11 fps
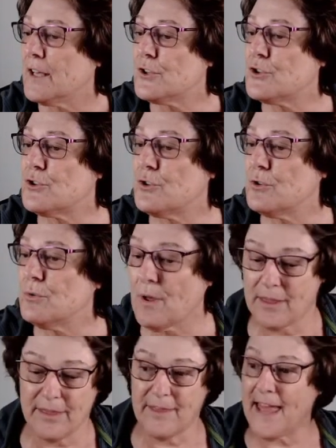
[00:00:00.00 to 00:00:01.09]
to
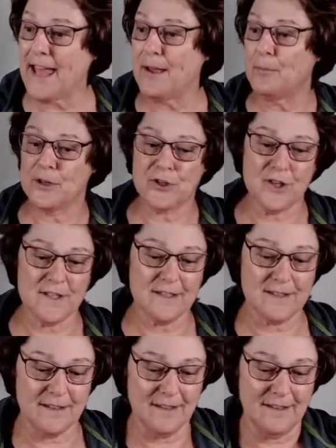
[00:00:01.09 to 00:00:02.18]
there, which is
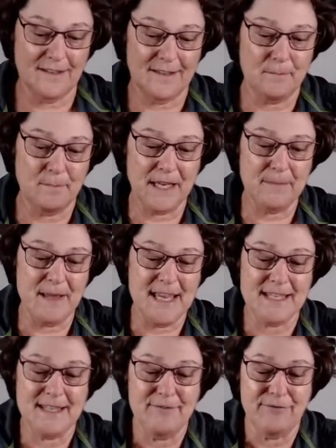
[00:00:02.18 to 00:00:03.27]
the big
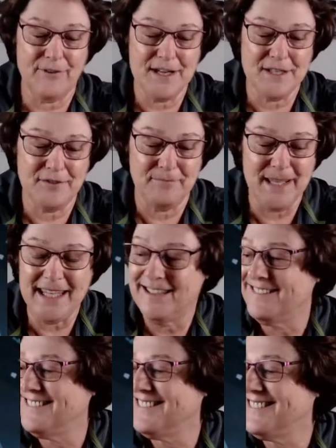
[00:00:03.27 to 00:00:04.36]
mess in front of me.
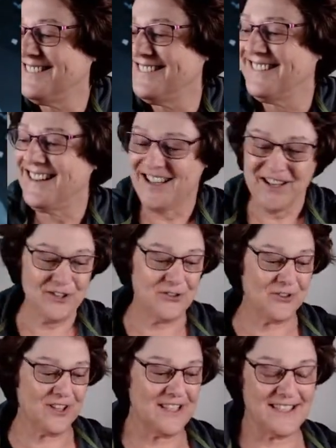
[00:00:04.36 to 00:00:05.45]
You
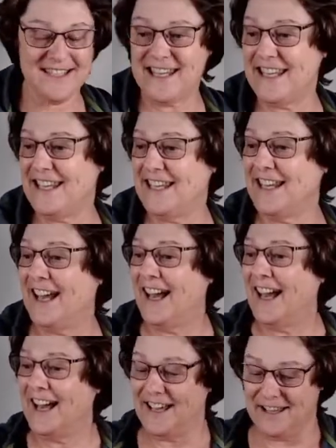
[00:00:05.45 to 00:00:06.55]
can see
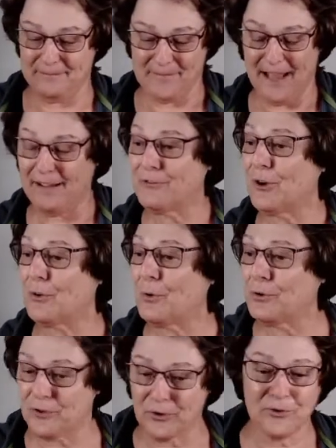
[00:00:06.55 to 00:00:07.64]
I've got all
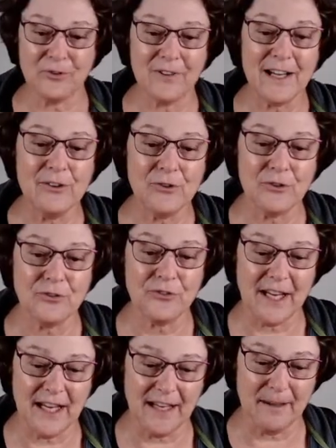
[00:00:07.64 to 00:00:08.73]
sorts of
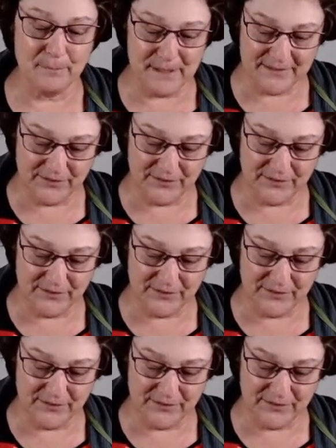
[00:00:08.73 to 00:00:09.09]
interesting bits